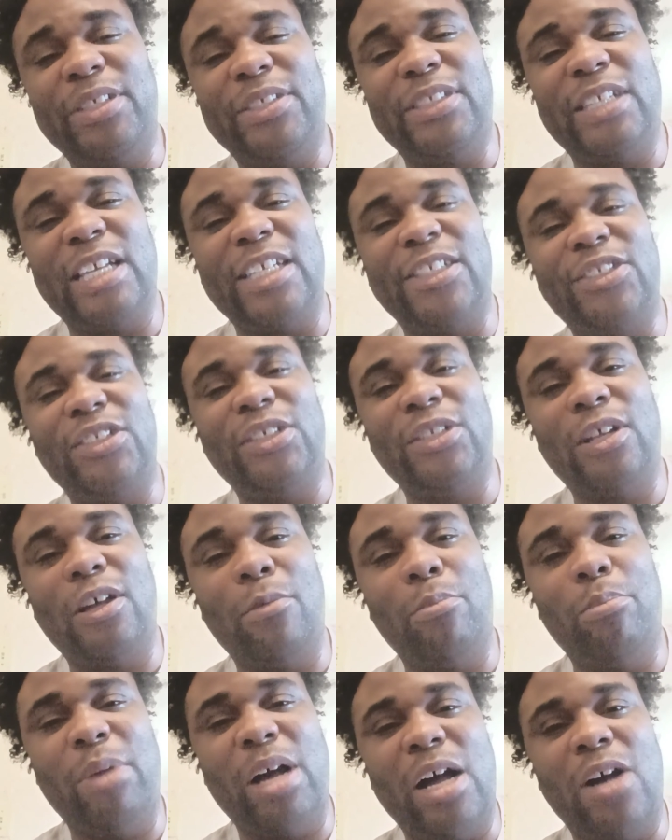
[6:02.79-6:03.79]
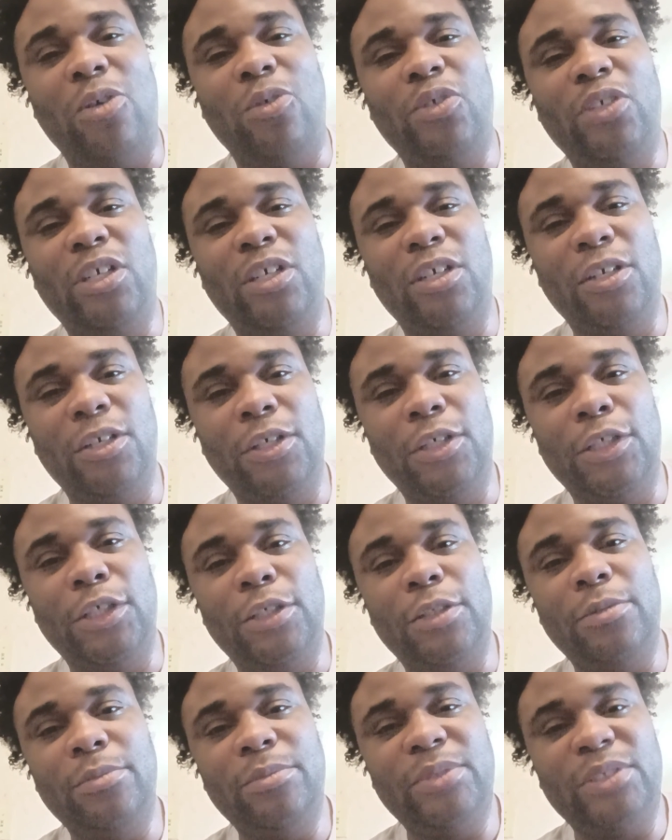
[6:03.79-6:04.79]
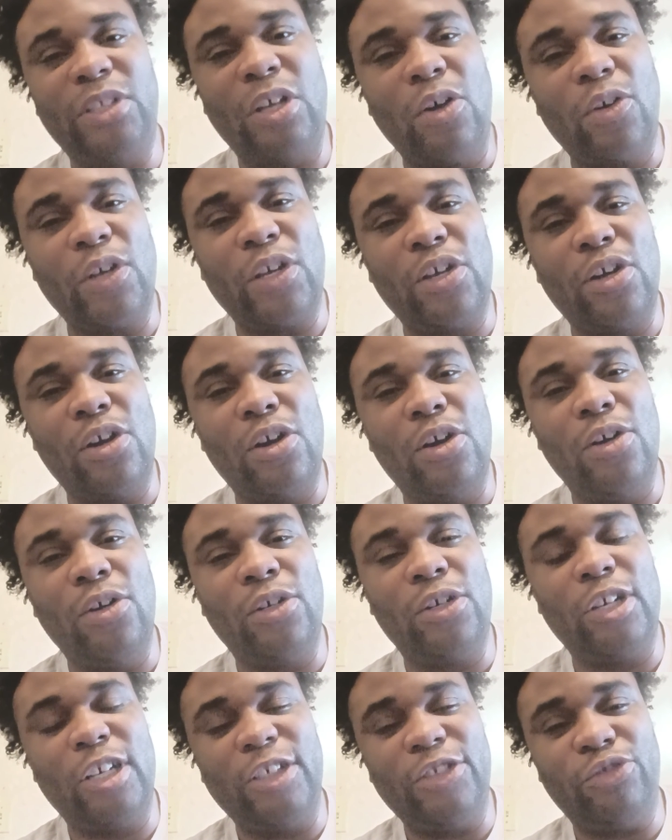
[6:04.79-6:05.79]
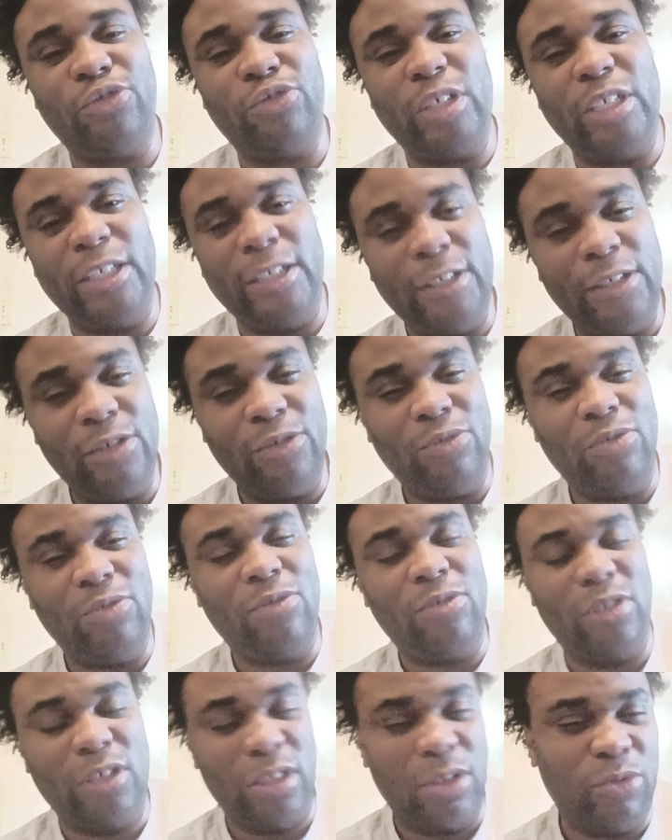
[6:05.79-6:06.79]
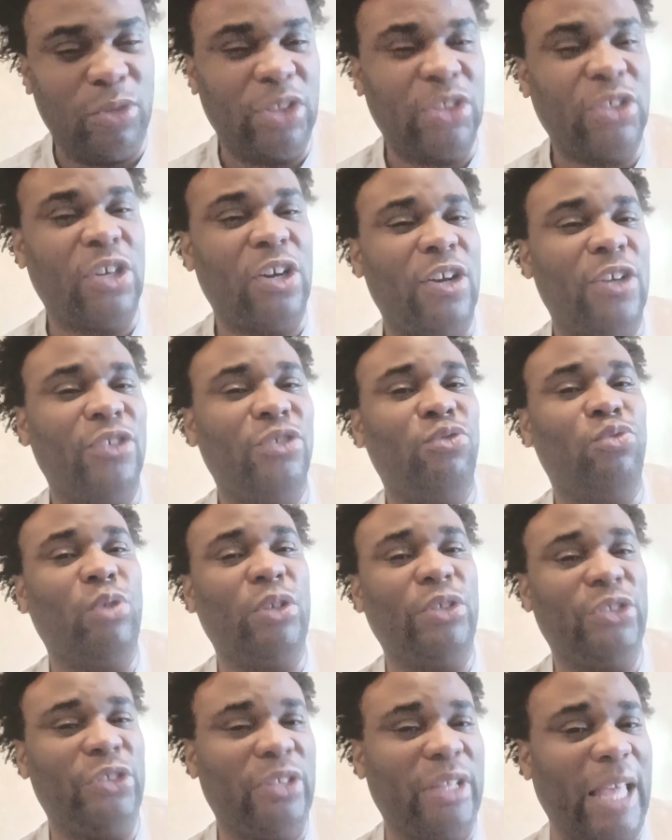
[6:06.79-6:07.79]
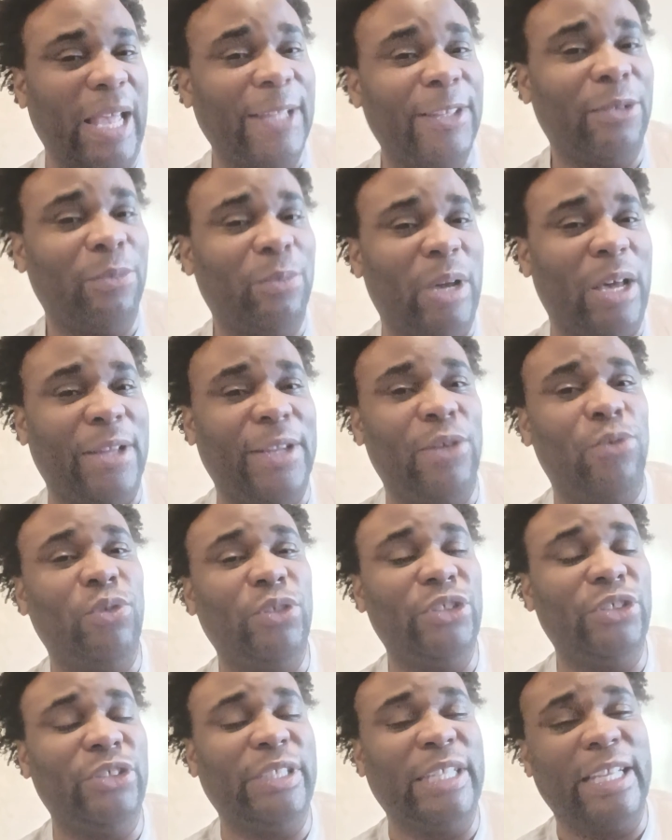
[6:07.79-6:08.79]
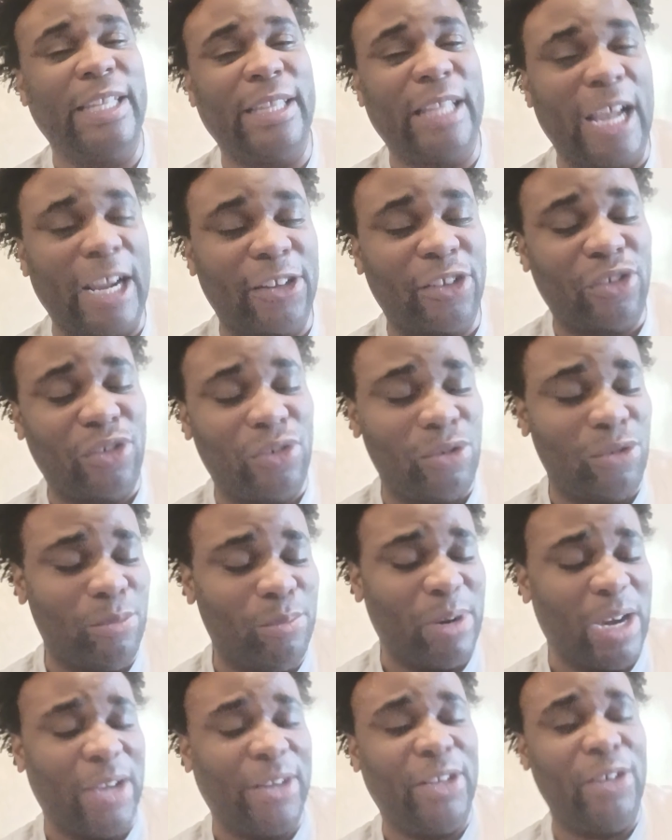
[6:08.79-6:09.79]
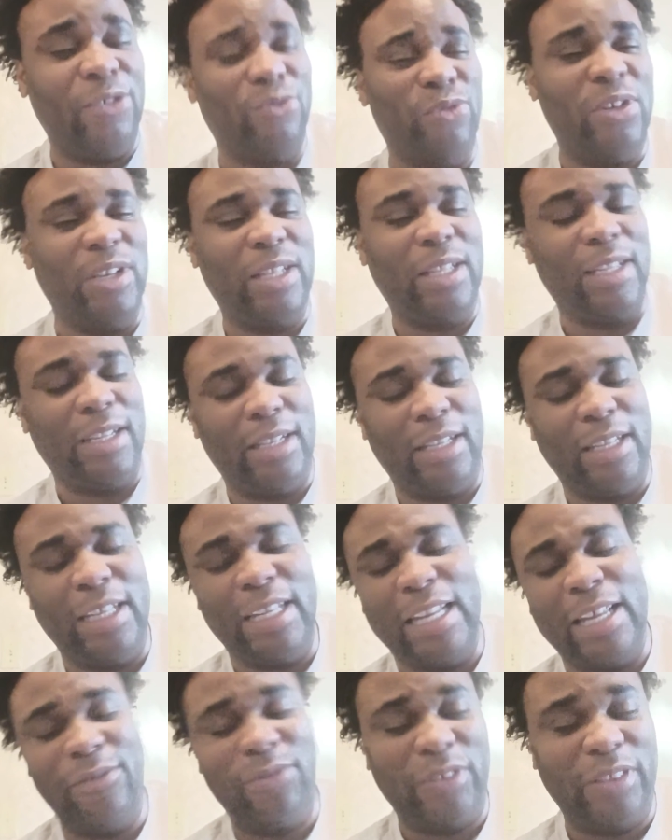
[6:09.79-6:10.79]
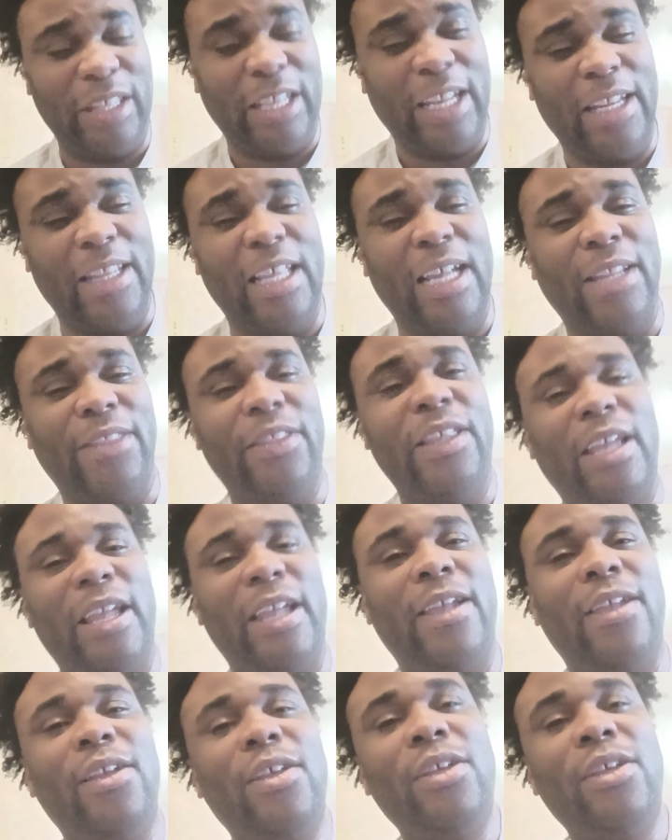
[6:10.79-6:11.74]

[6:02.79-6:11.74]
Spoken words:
section about Donkey Kong Country Returns, what you liked about it, what you didn't like about it, and everything like that.